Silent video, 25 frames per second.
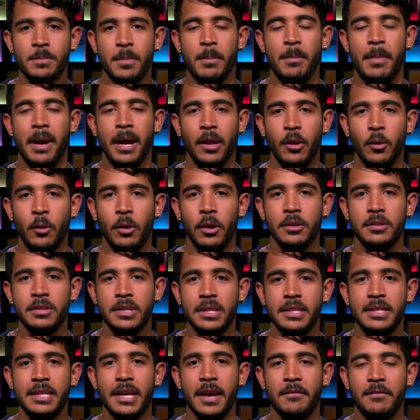but my
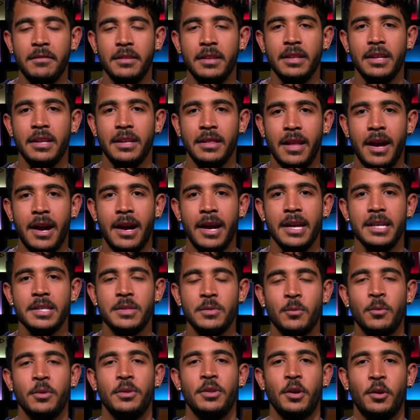loyalty definitely lies
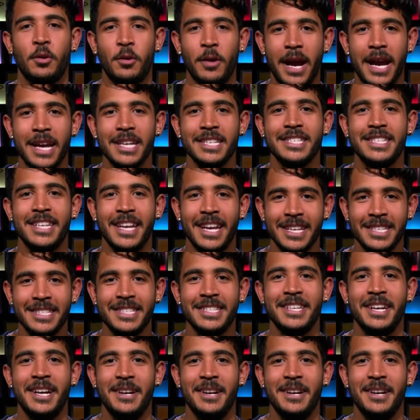with the crash test